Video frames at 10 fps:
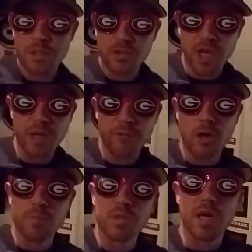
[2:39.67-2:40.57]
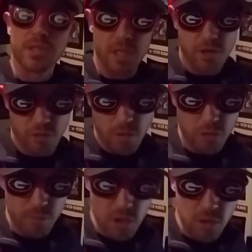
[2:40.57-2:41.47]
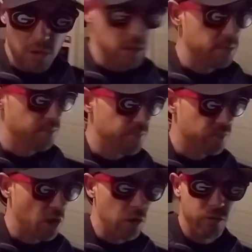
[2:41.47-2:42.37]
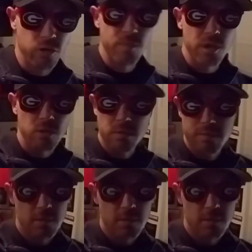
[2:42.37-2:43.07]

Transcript: Jake Fromm doesn't throw the ball over the middle.